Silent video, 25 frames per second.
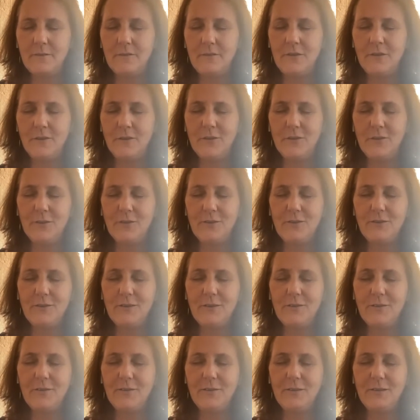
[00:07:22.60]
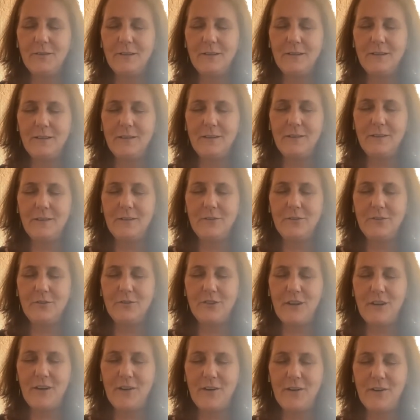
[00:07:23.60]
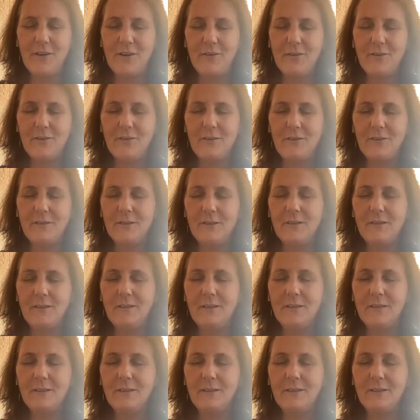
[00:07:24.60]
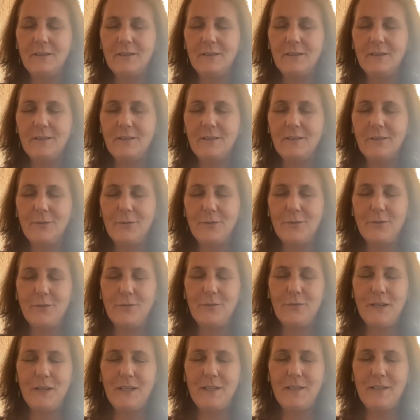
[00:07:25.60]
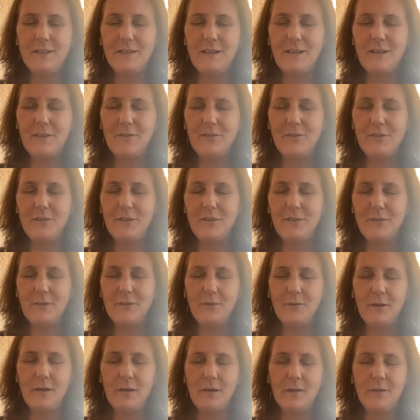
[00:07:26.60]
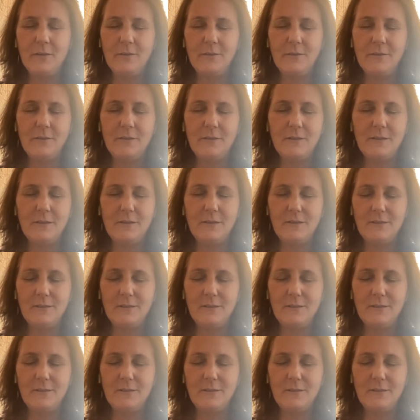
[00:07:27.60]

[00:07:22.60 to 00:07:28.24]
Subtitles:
Feel yourself sitting in the chair, your feet touching the ground,